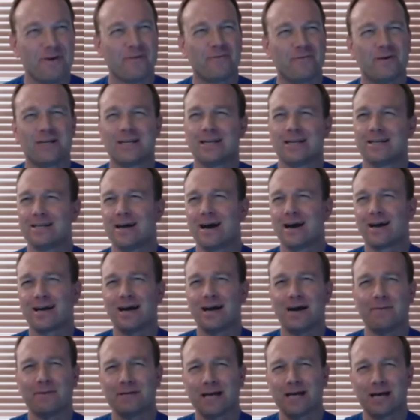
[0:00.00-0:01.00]
remember if we did
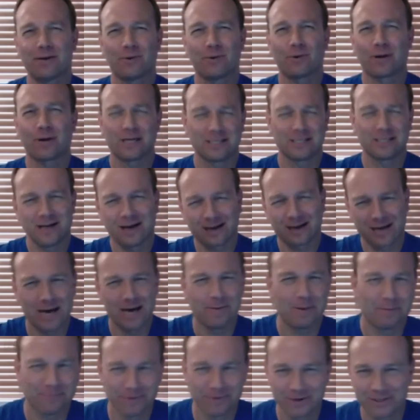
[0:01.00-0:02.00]
.com or .org. It's
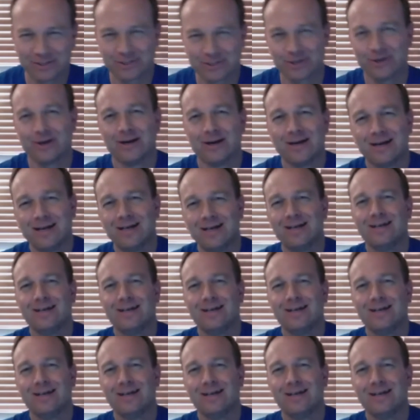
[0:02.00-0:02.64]
.com, I'm pretty sure.